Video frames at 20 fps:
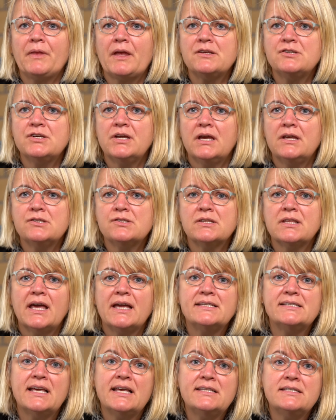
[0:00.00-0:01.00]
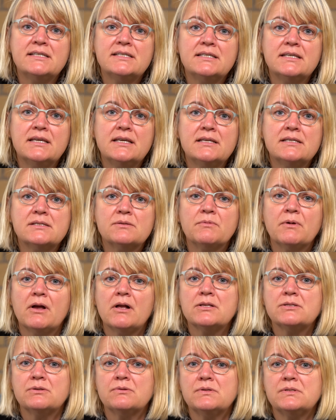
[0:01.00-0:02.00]
change in identities. We
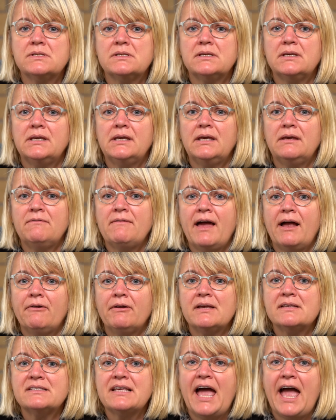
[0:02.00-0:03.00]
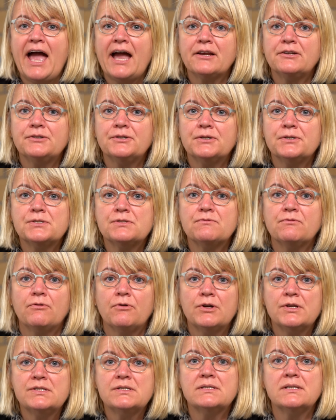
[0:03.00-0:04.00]
also see various actors
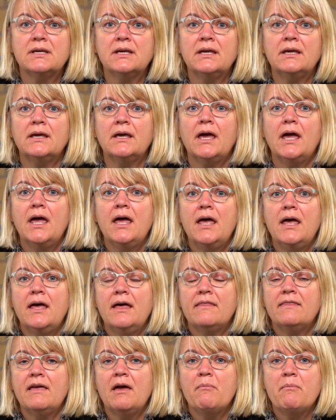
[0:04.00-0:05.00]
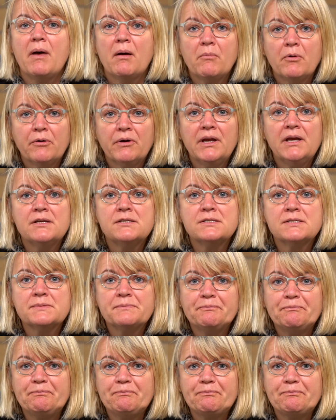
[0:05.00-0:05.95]
voicing their memories.